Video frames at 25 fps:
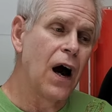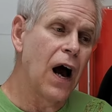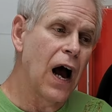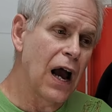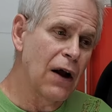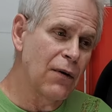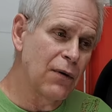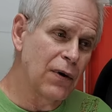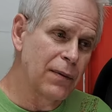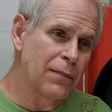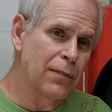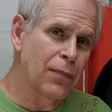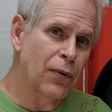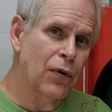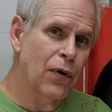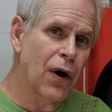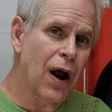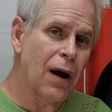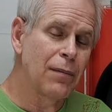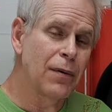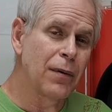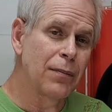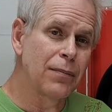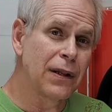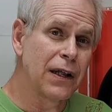I would
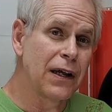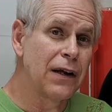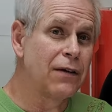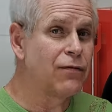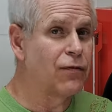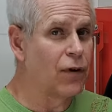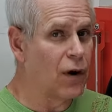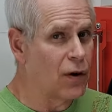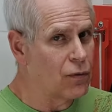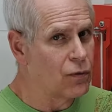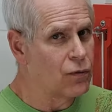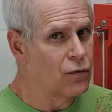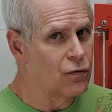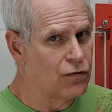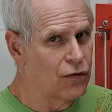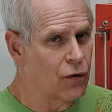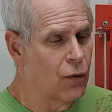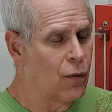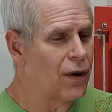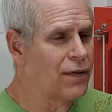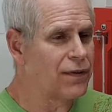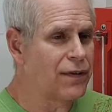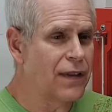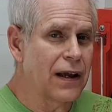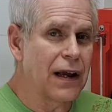probably, for, for
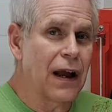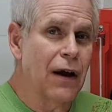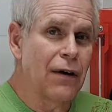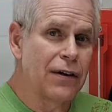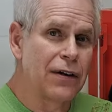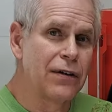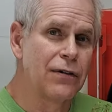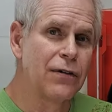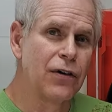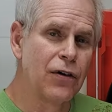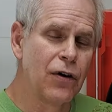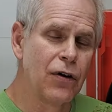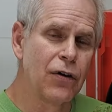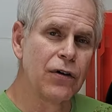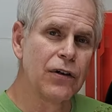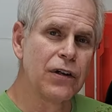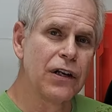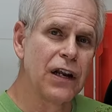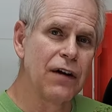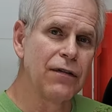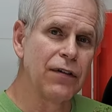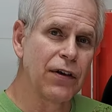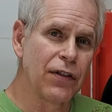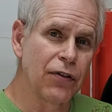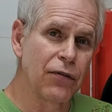one thing, I would
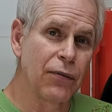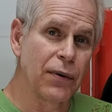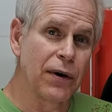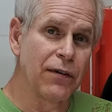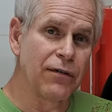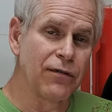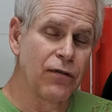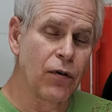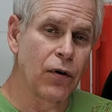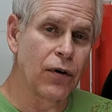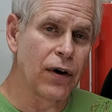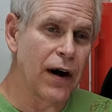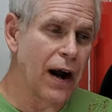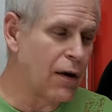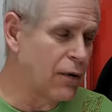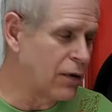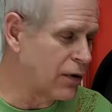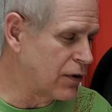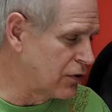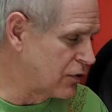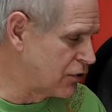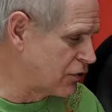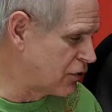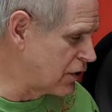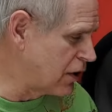give it three or four
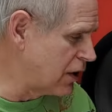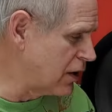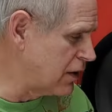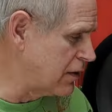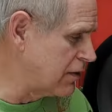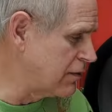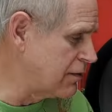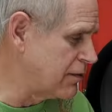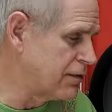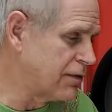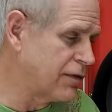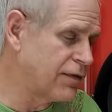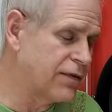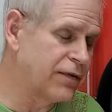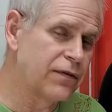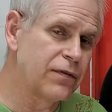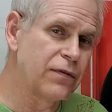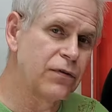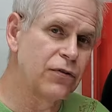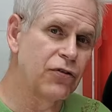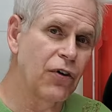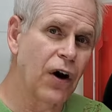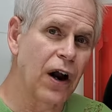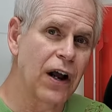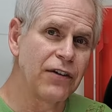hours of
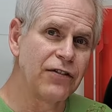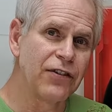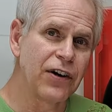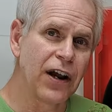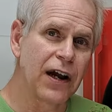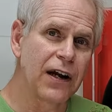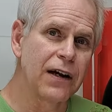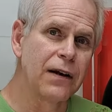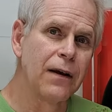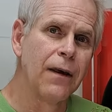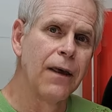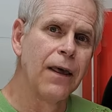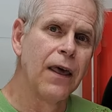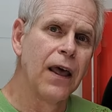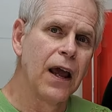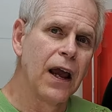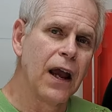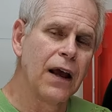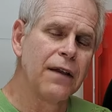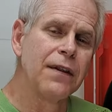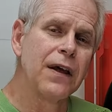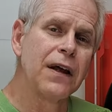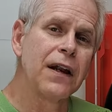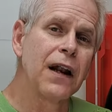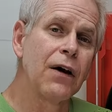dry check,
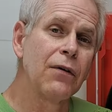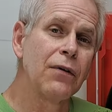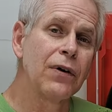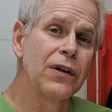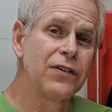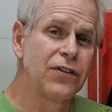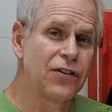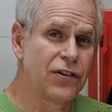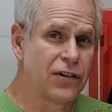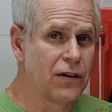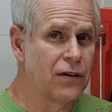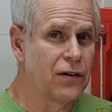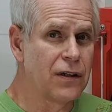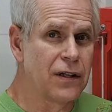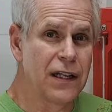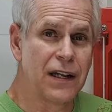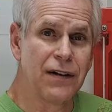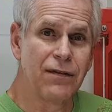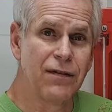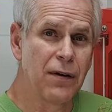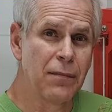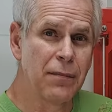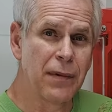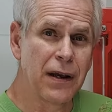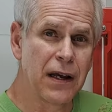and then I would still
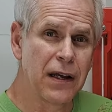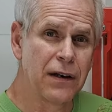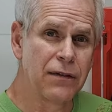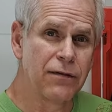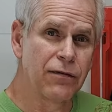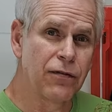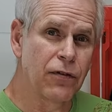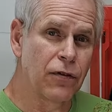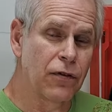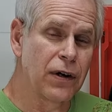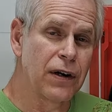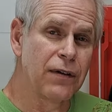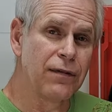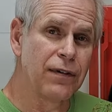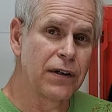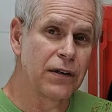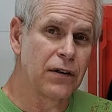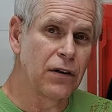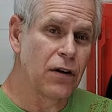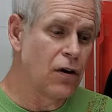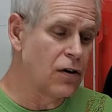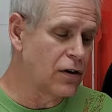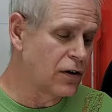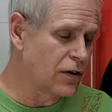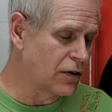leave them in for even
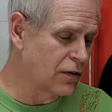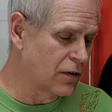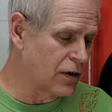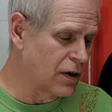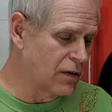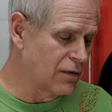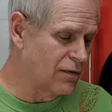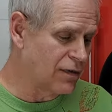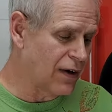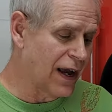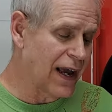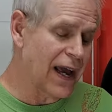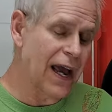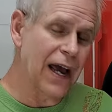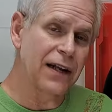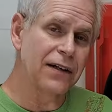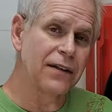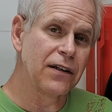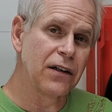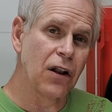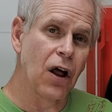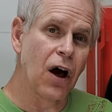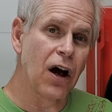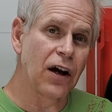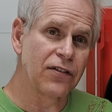longer if I
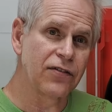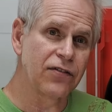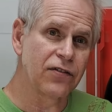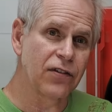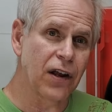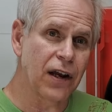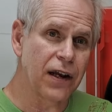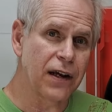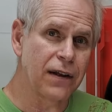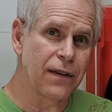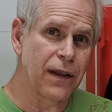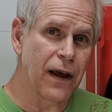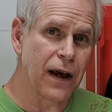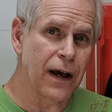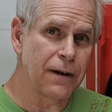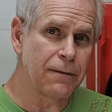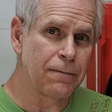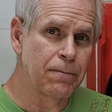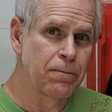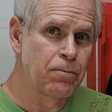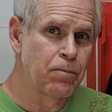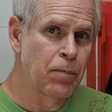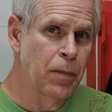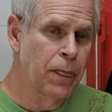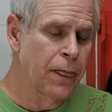had loss like that.